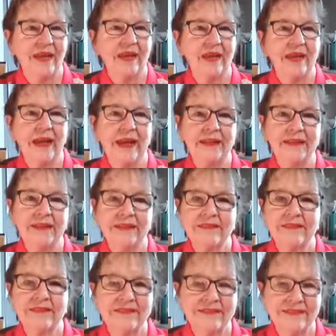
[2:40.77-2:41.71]

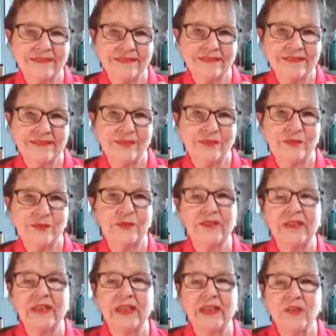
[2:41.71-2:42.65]
Alex was
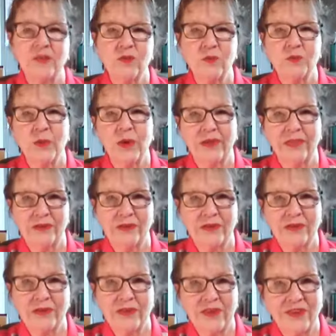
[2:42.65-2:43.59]
Elaina's
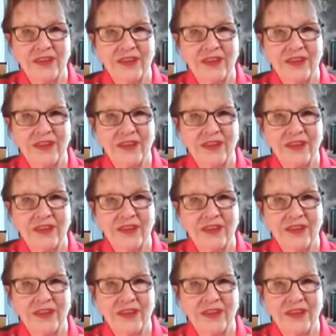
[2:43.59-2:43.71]
brother,